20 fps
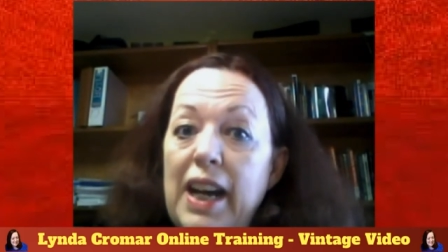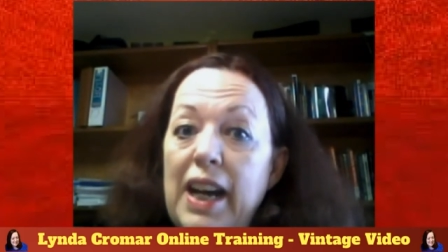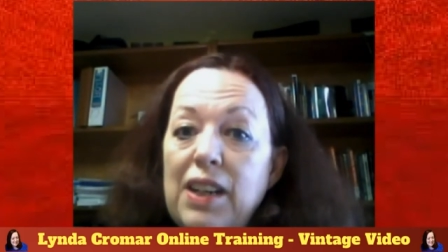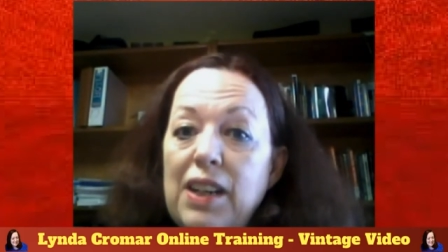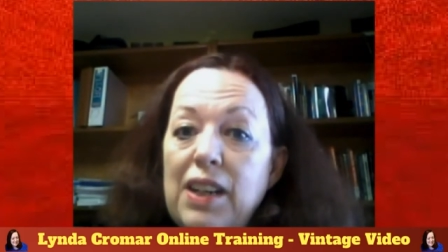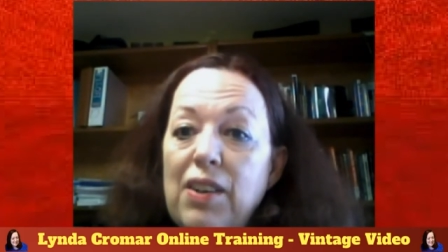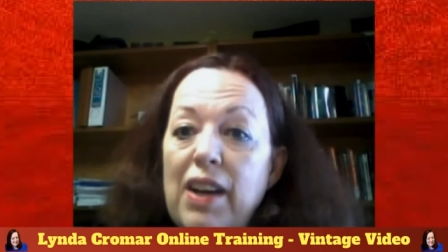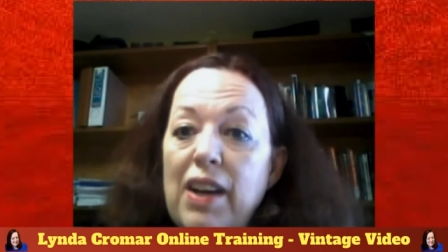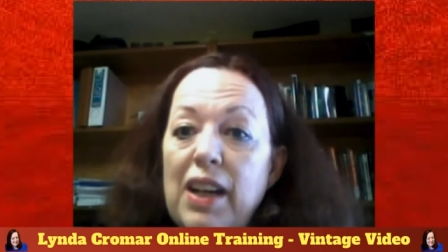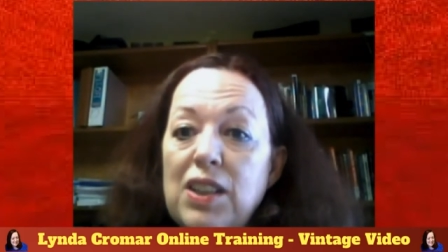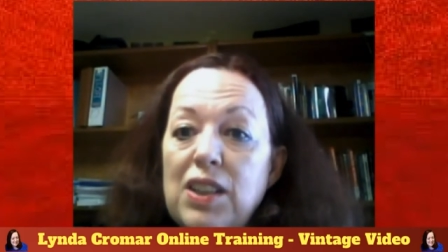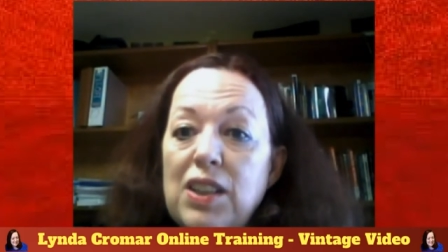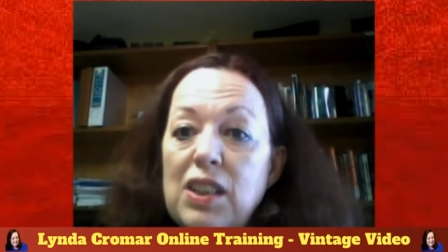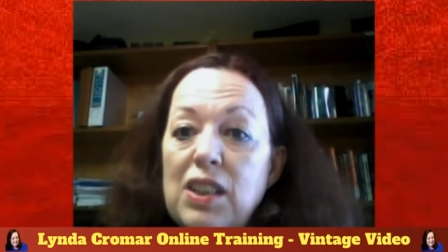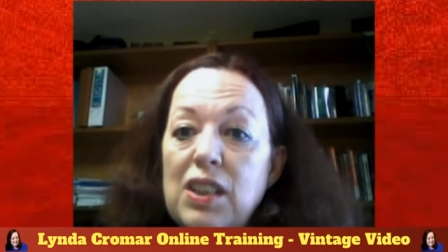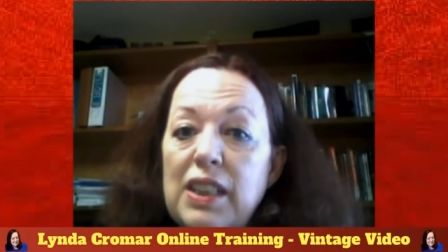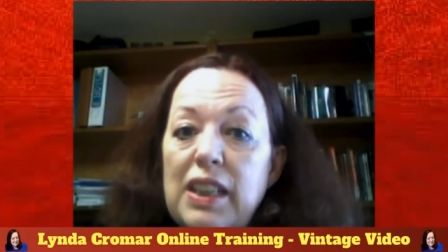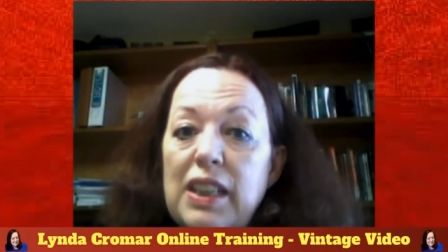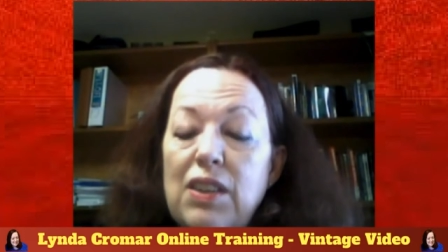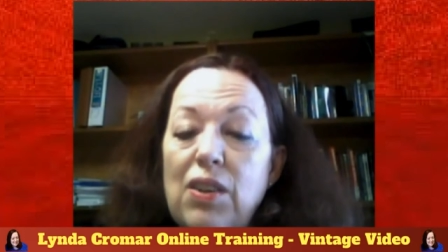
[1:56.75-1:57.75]
and you're
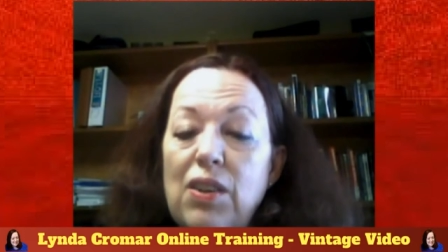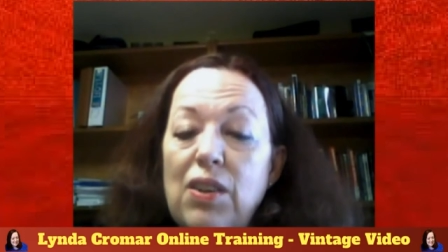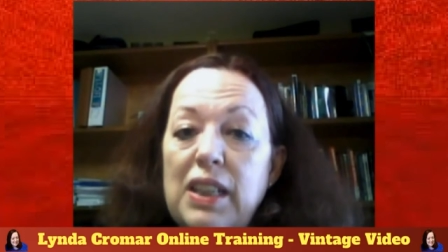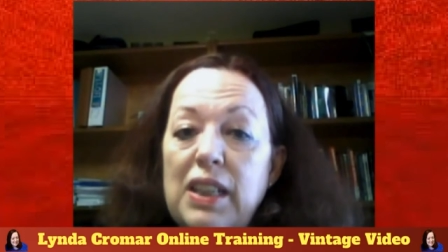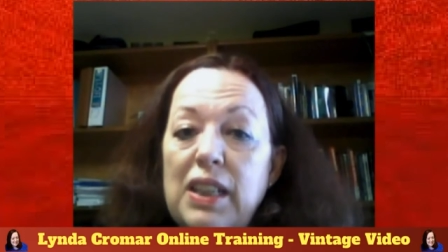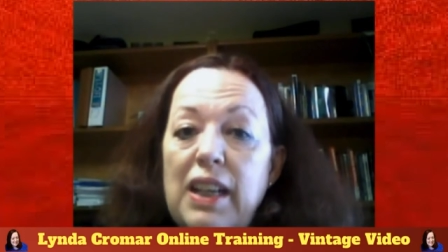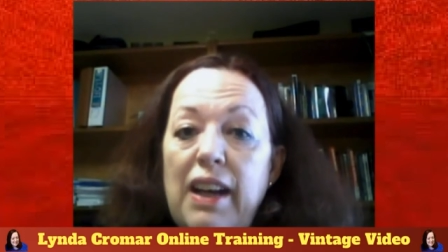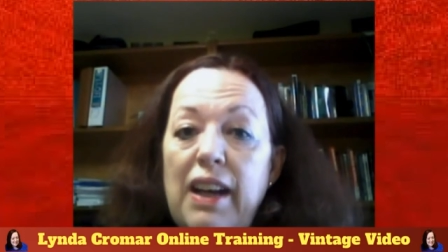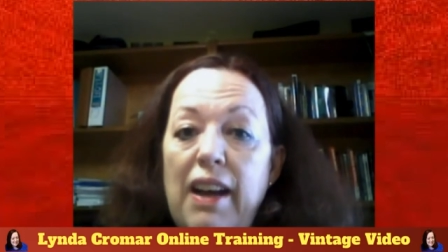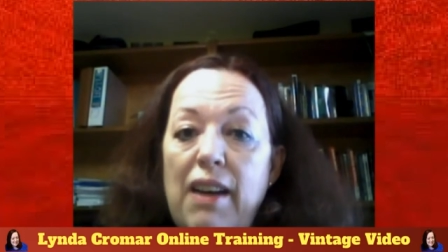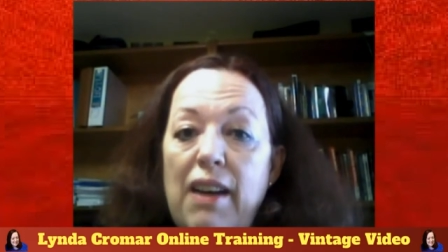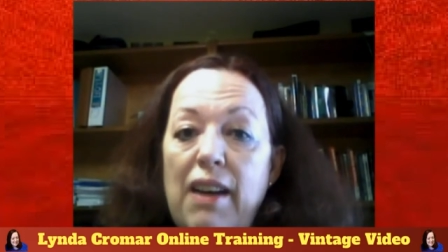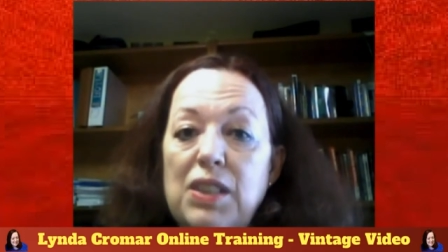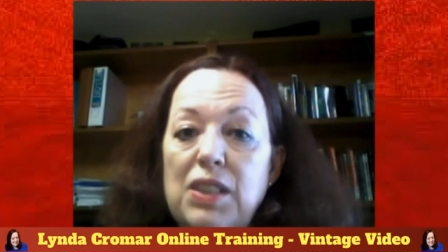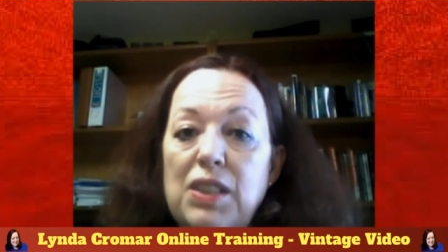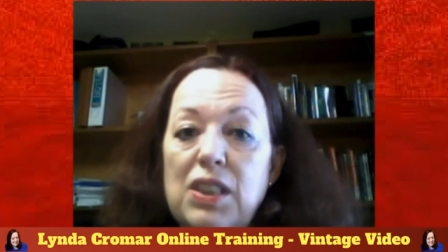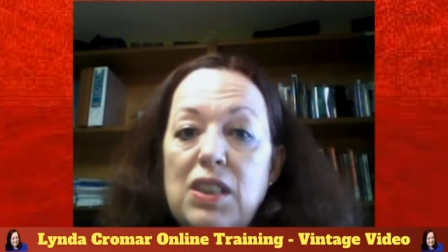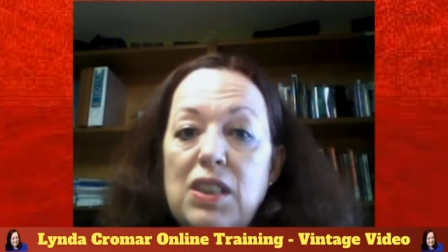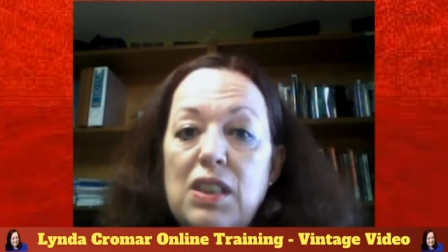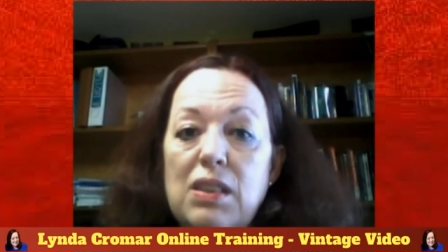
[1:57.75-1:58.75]
actually going to
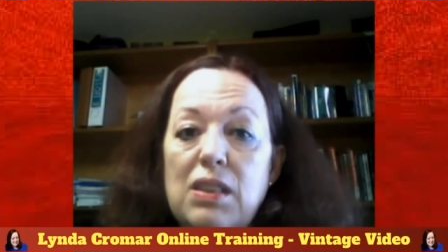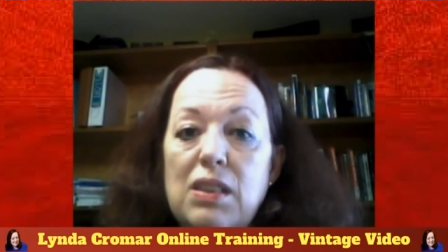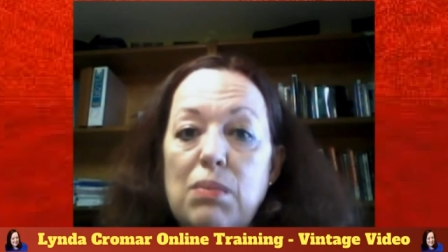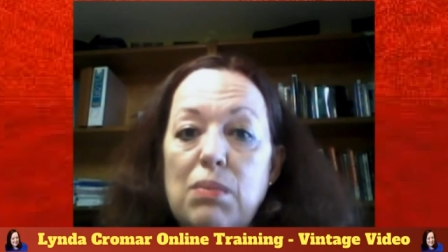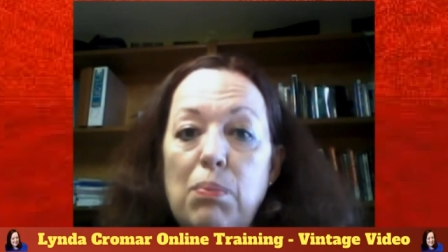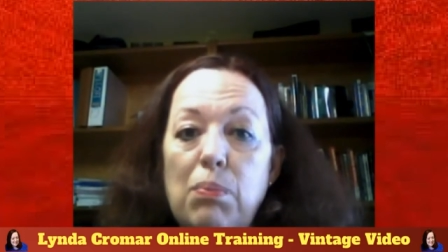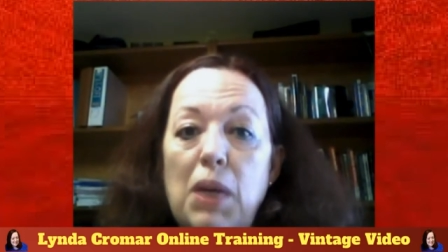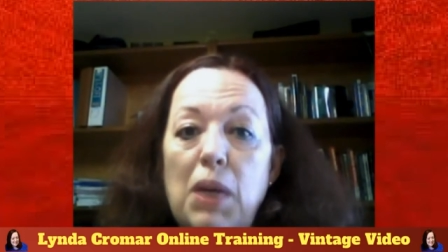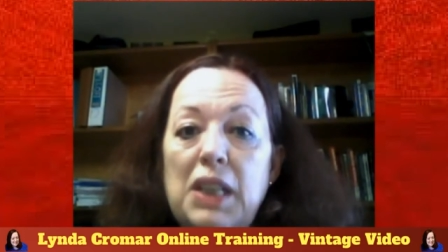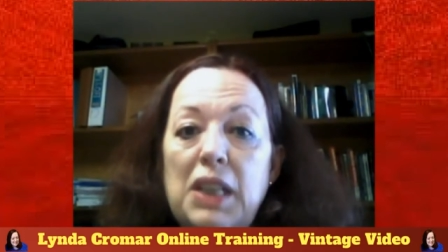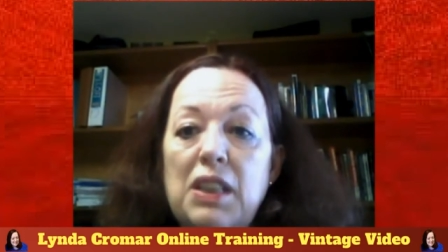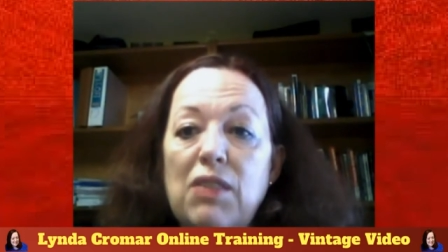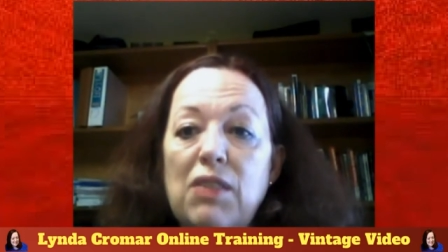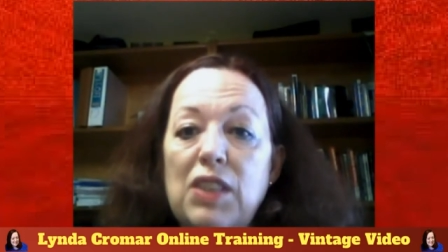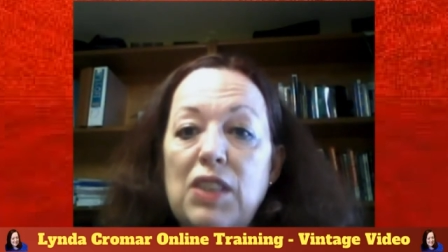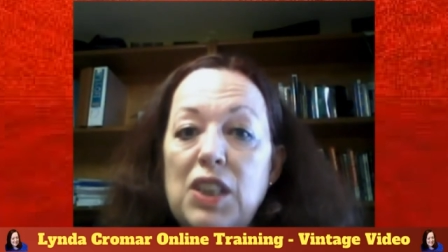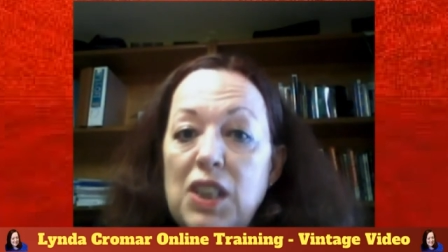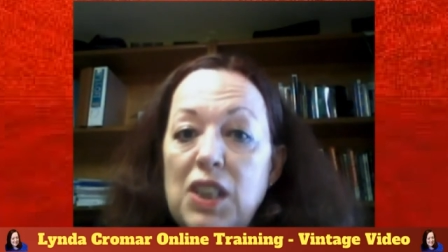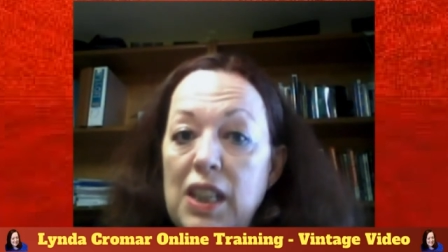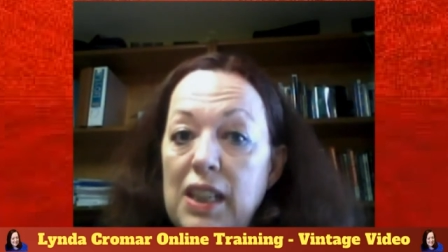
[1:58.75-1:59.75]
have just as much
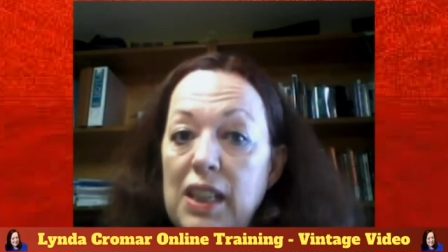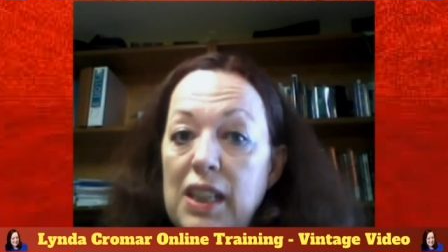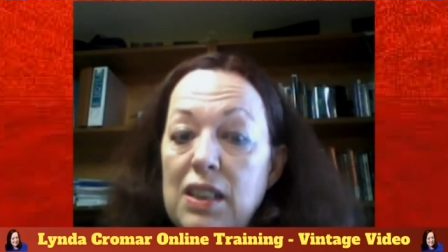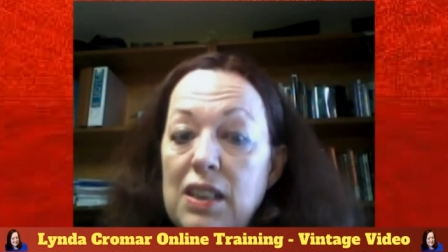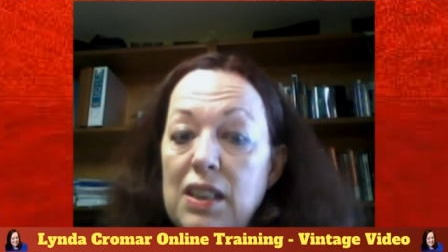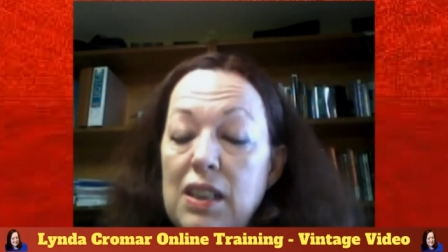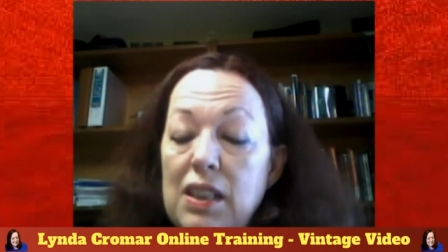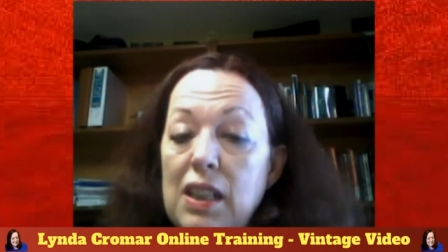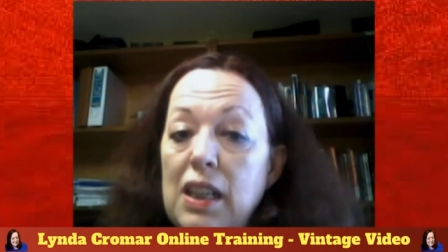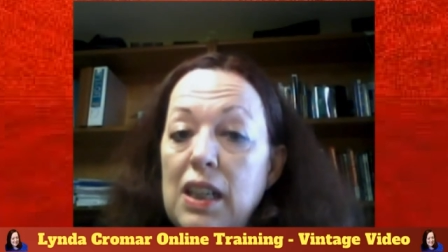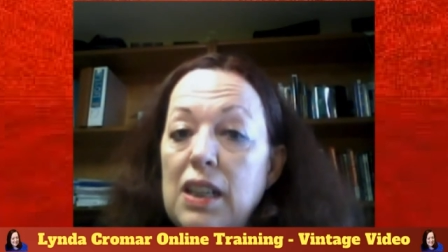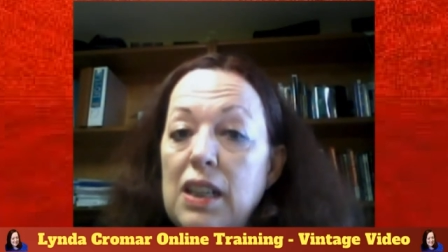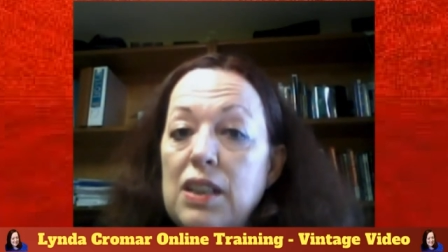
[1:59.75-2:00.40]
of a chance